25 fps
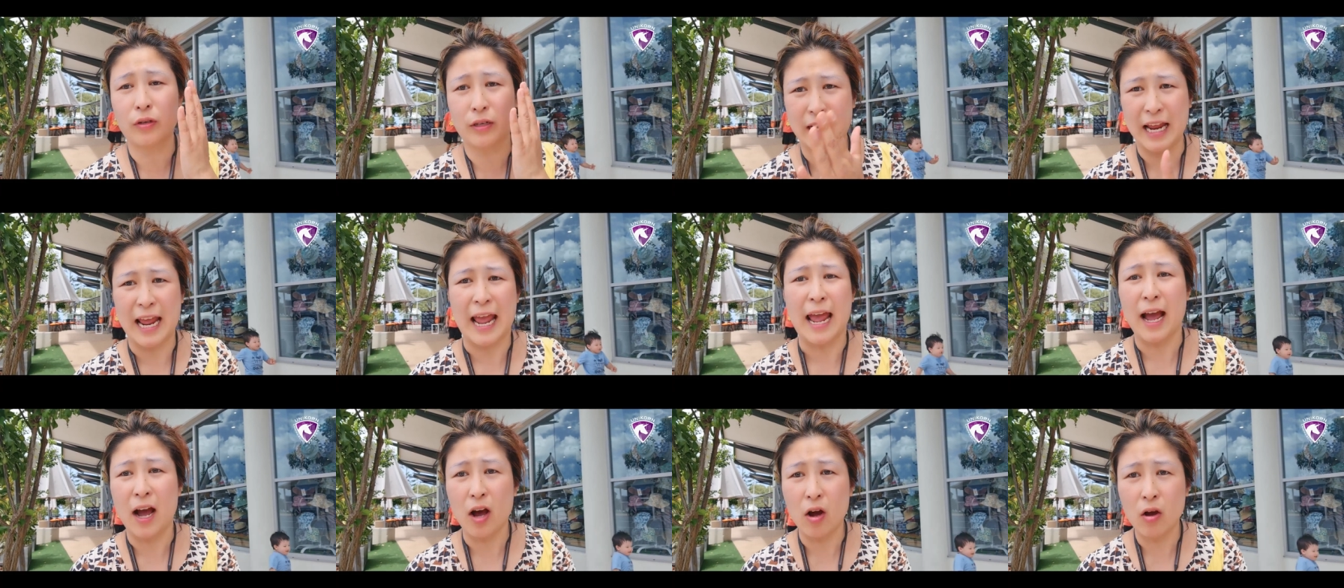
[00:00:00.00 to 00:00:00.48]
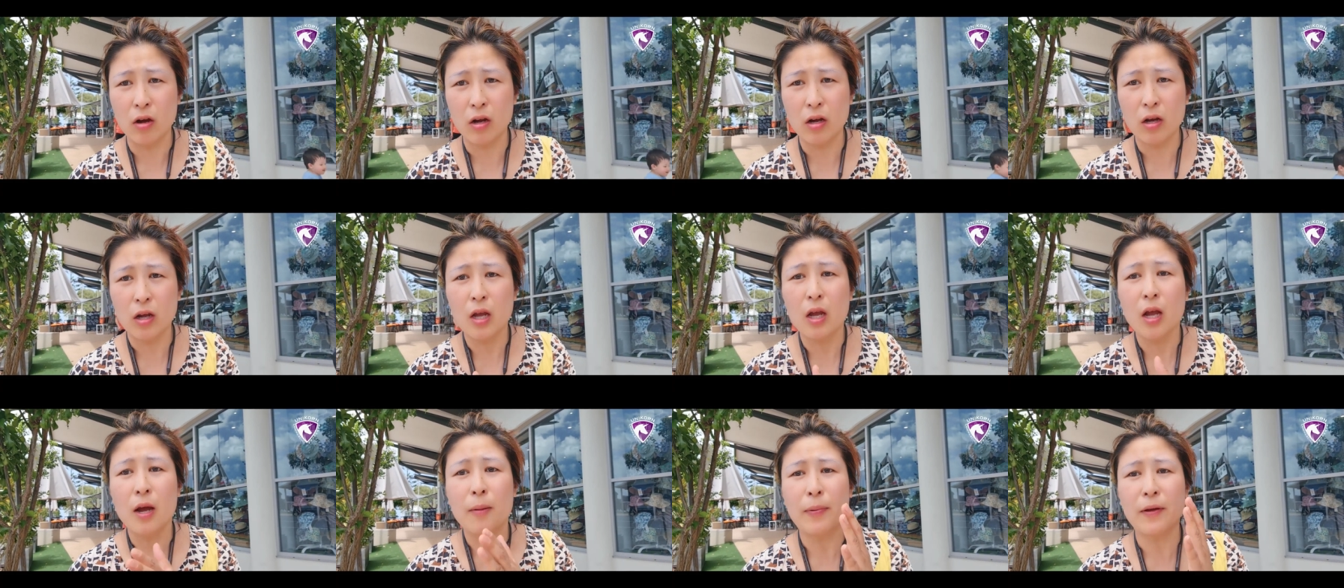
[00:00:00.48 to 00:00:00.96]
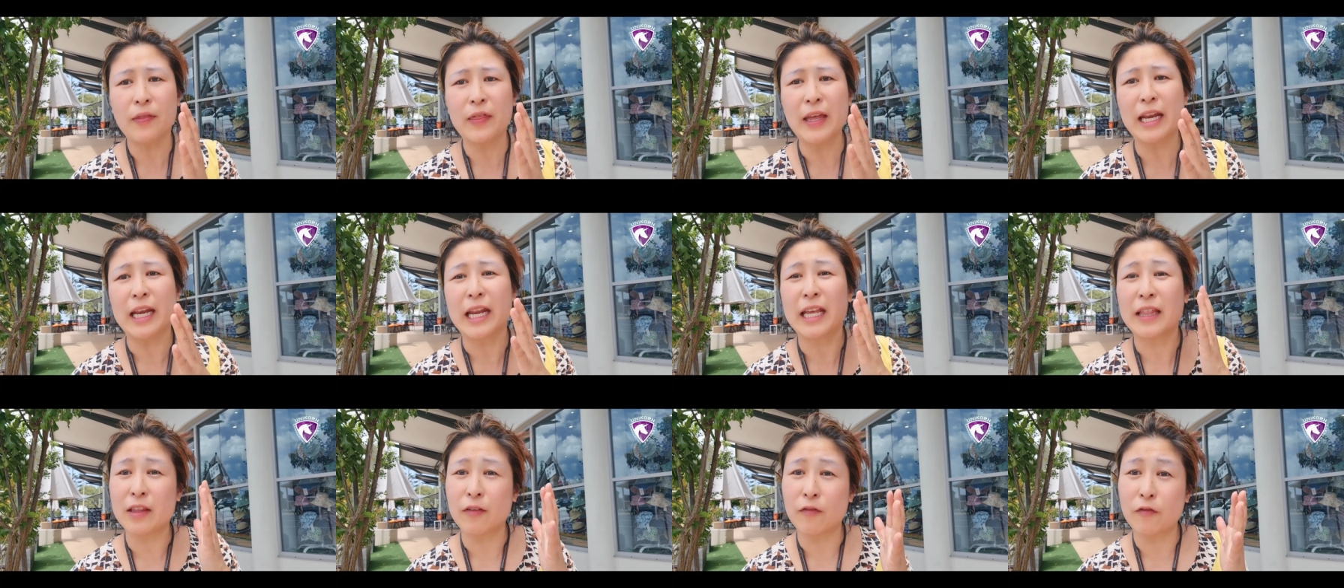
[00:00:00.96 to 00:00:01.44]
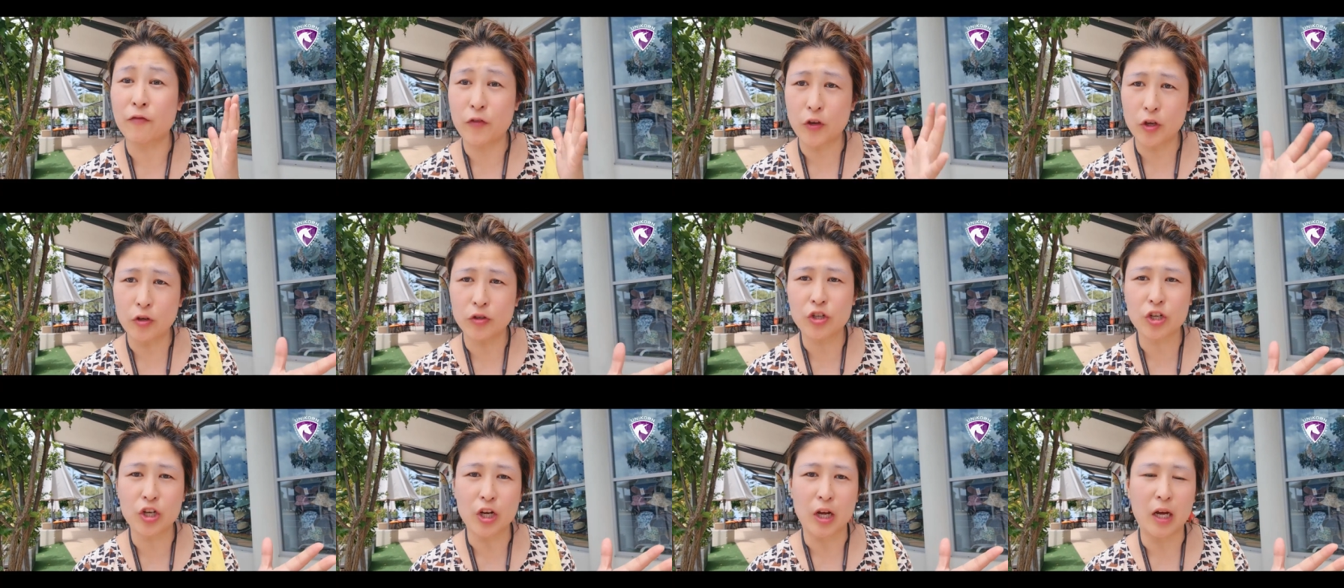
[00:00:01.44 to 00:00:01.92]
now, but then in the
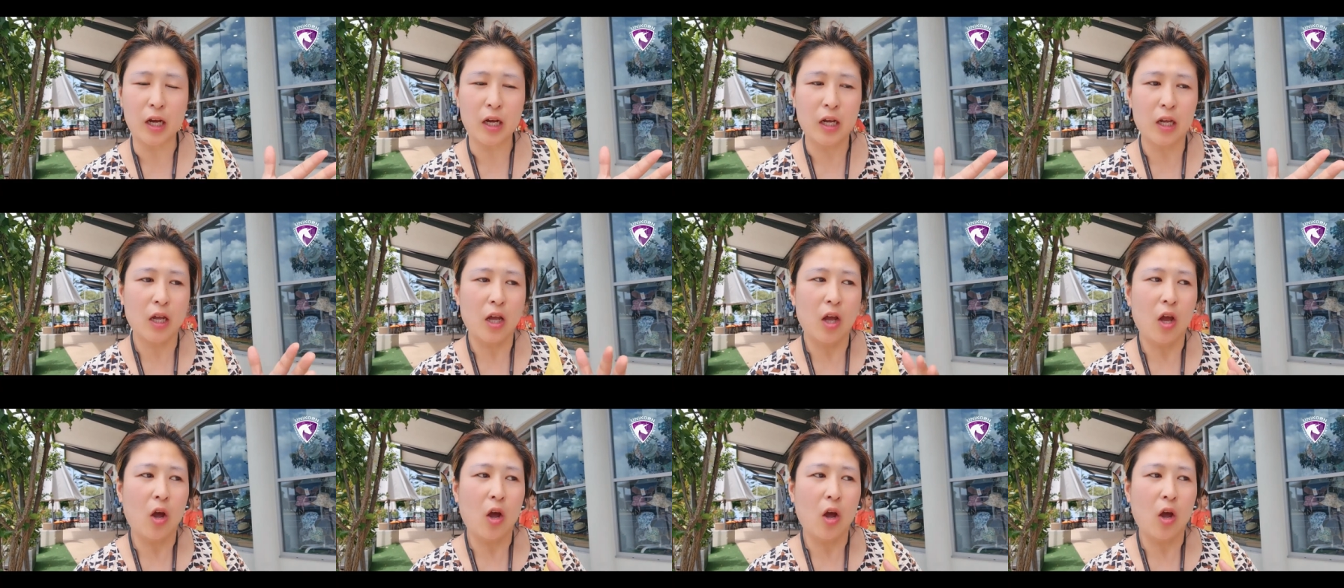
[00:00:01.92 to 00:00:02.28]
future,